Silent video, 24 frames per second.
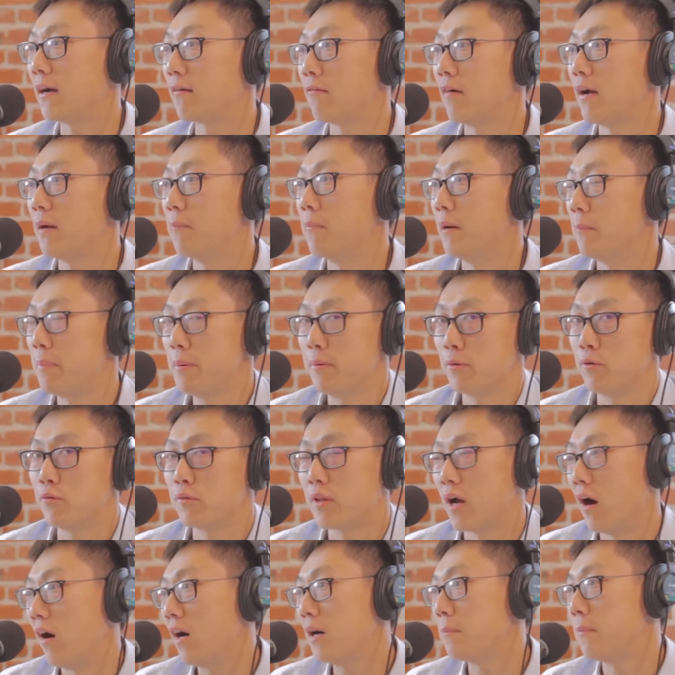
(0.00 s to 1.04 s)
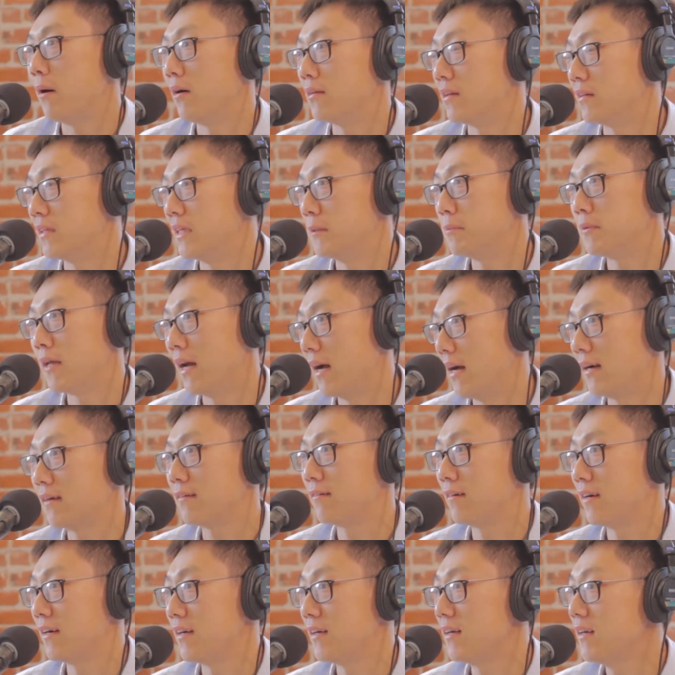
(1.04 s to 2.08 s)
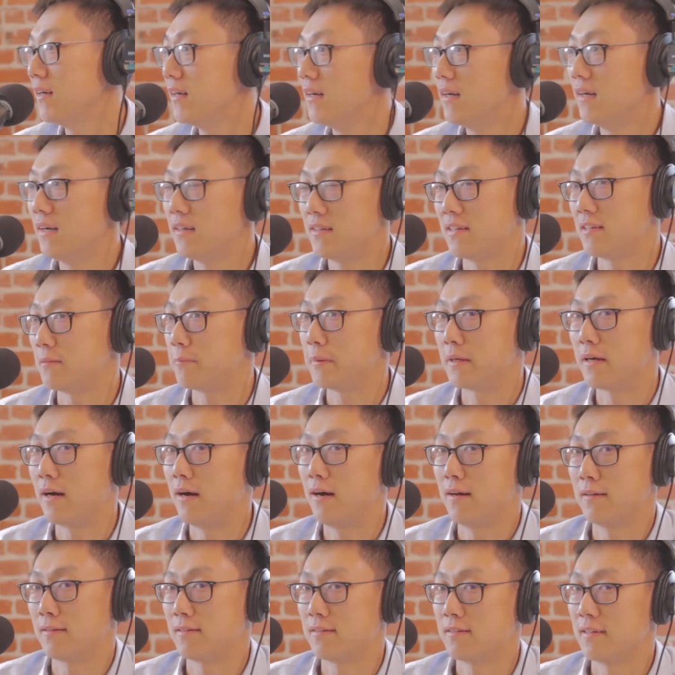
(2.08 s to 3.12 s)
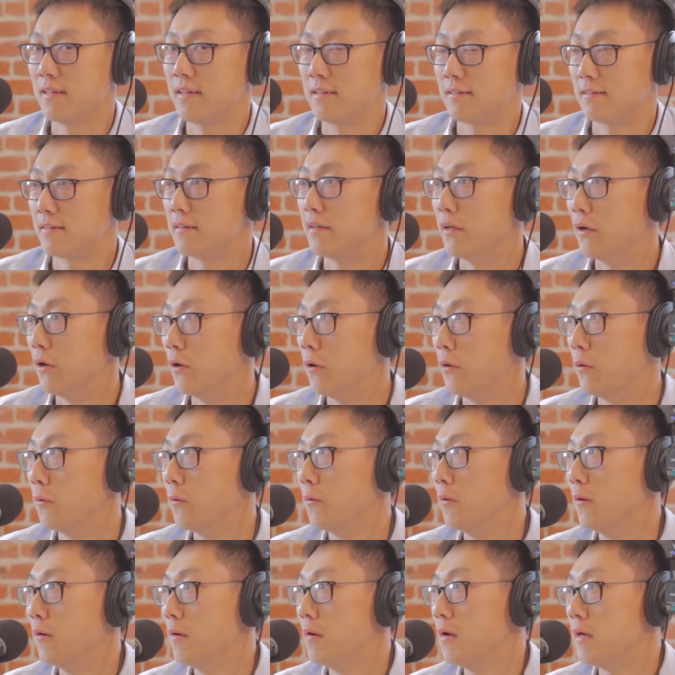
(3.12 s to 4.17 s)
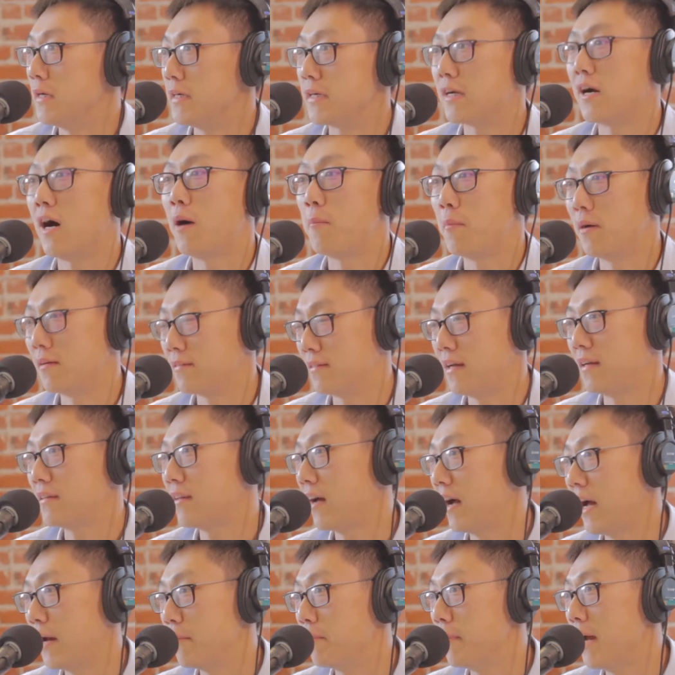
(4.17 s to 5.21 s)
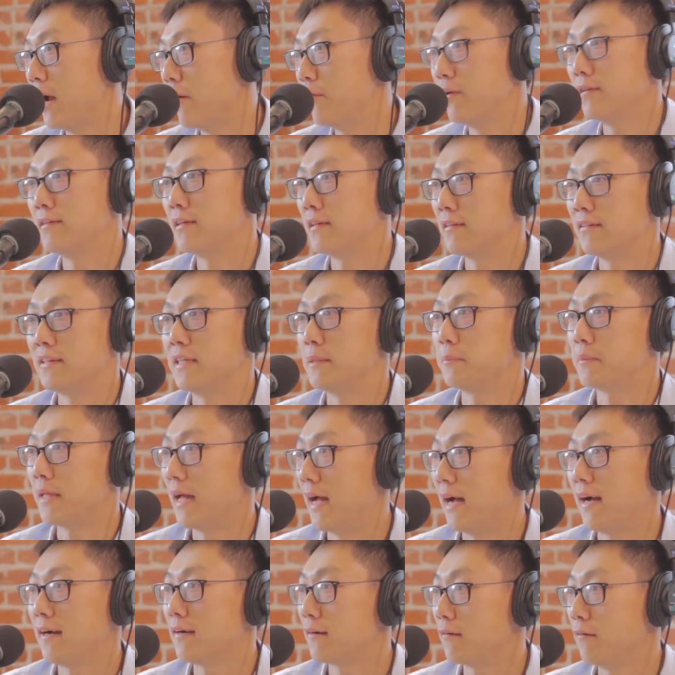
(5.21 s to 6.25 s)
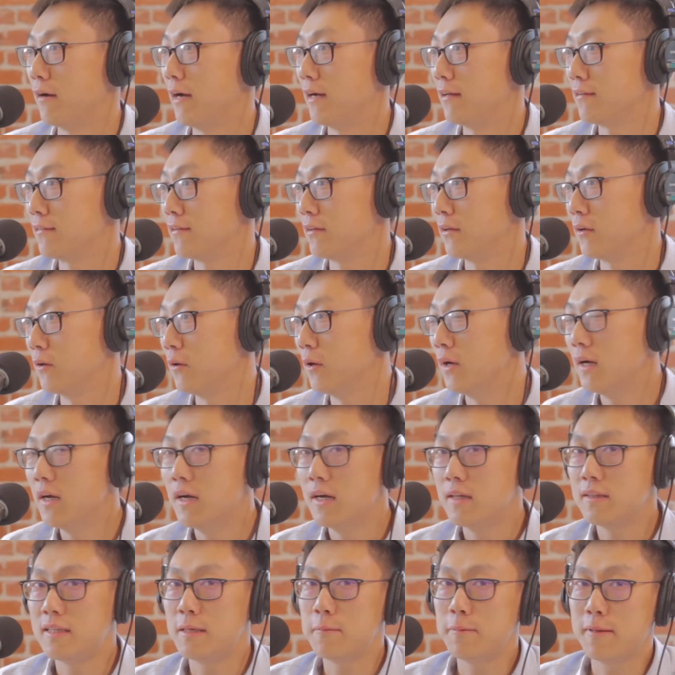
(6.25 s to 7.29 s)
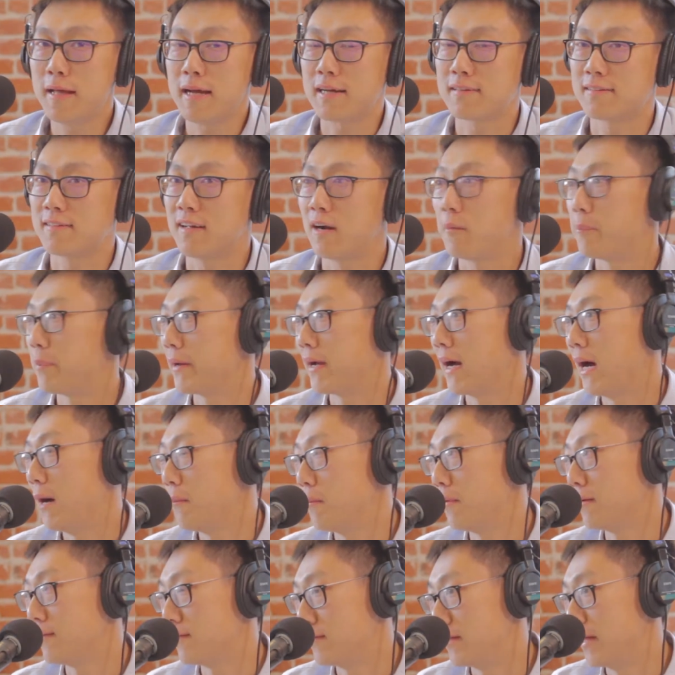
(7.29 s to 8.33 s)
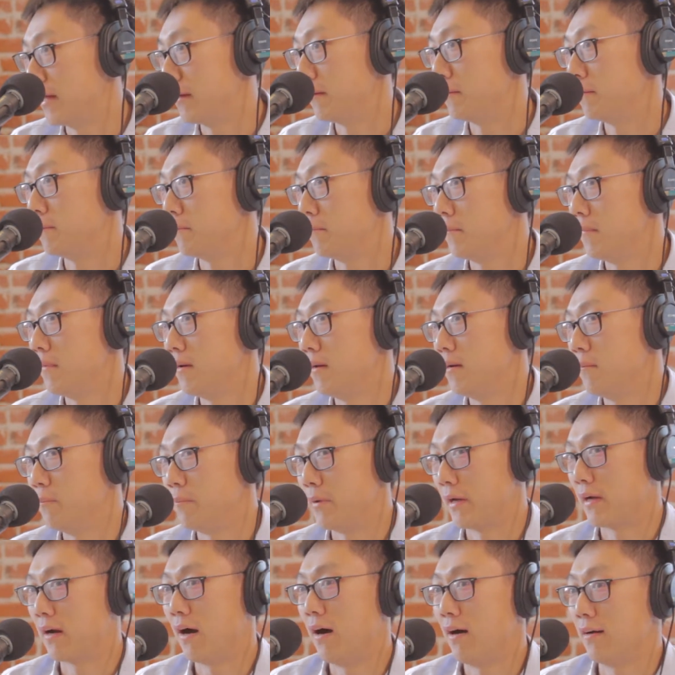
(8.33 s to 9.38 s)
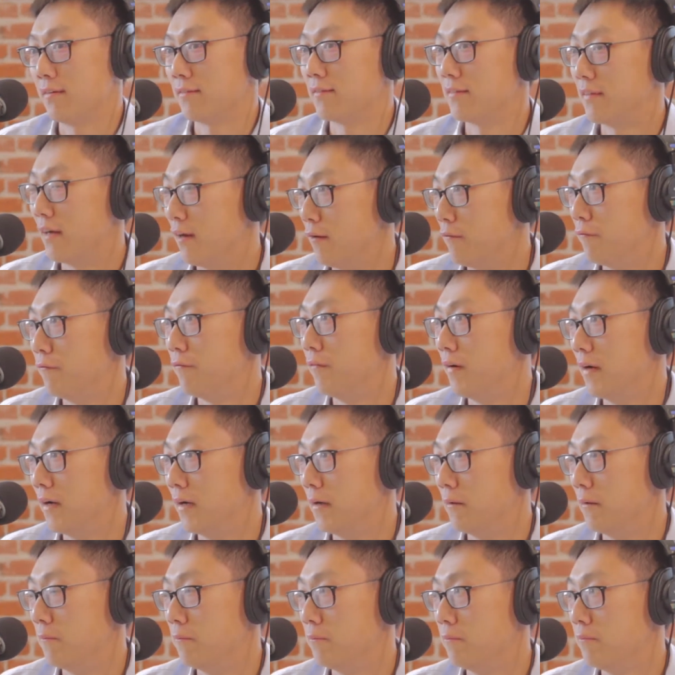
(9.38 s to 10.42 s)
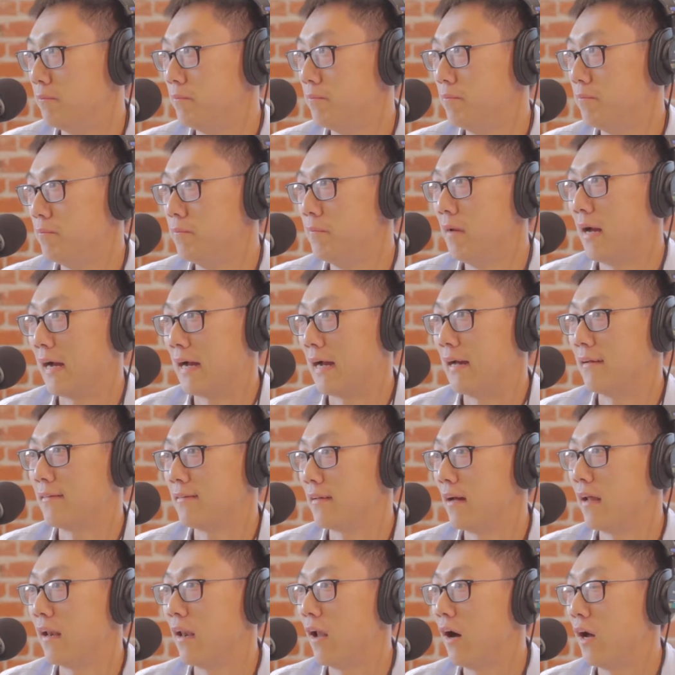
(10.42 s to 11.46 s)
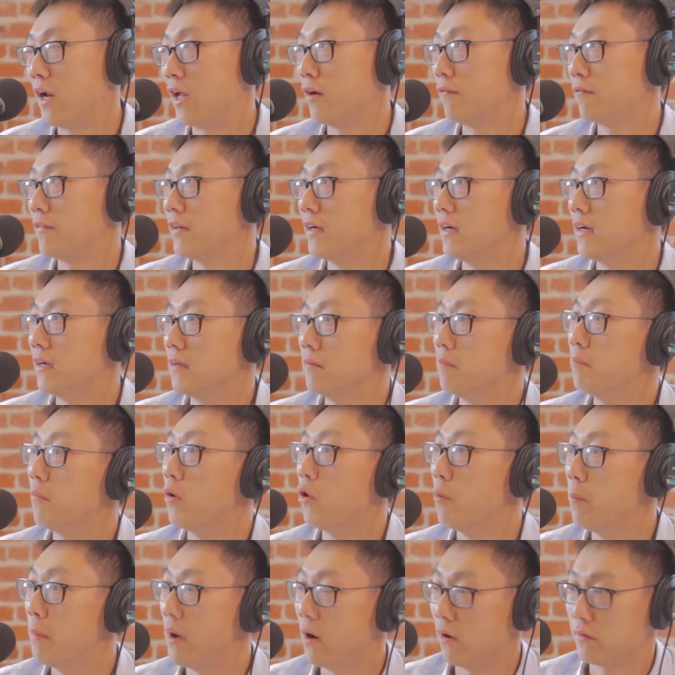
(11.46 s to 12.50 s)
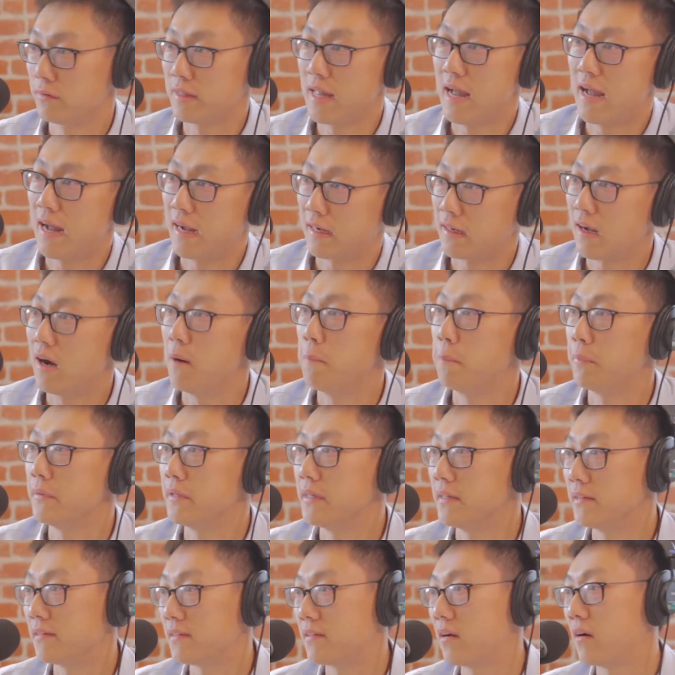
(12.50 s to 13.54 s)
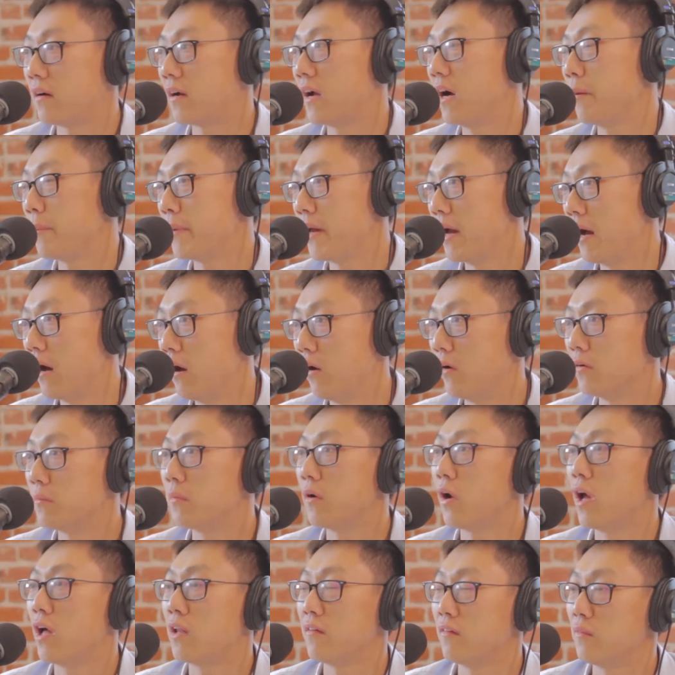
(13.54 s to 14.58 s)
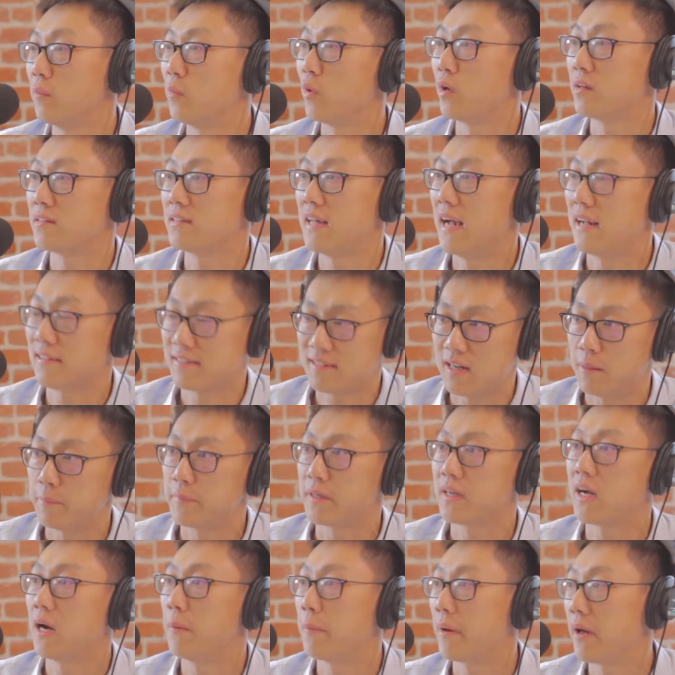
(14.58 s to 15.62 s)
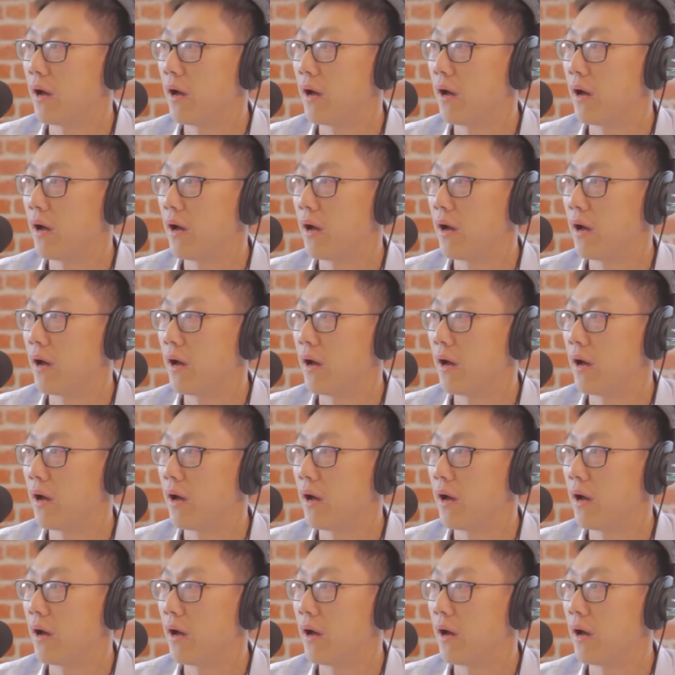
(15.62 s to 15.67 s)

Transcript: right? But people don't talk about the deep tech, right? Just because it's no e-commerce at that time. Everything is deep tech, right? So deep tech started become a thing because of I guess a lot of the mobile tech companies start coming out, a lot of more SaaS companies coming